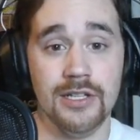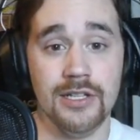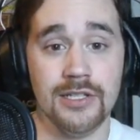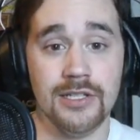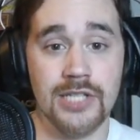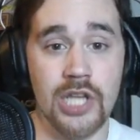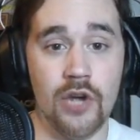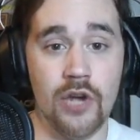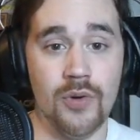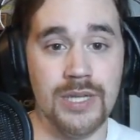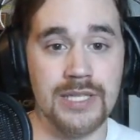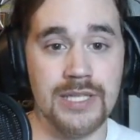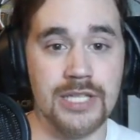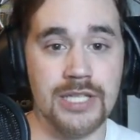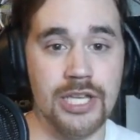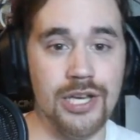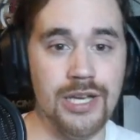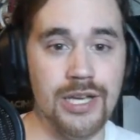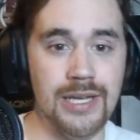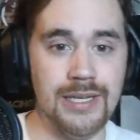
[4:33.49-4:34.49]
So it's
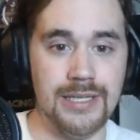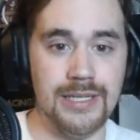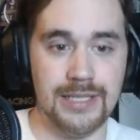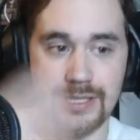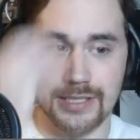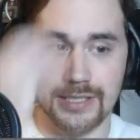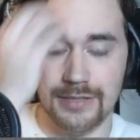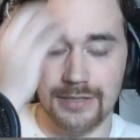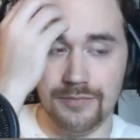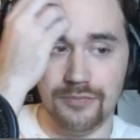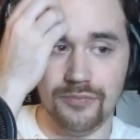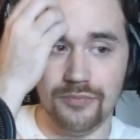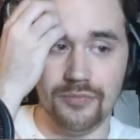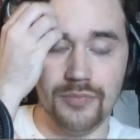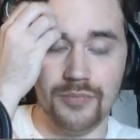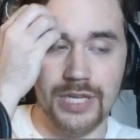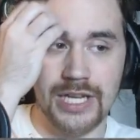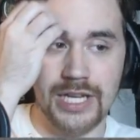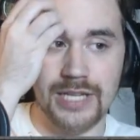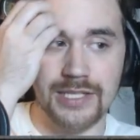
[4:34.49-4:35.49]
good
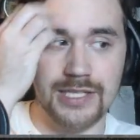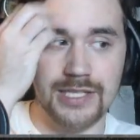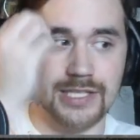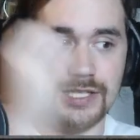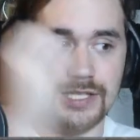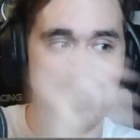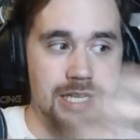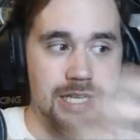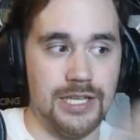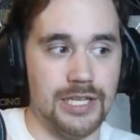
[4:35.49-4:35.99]
because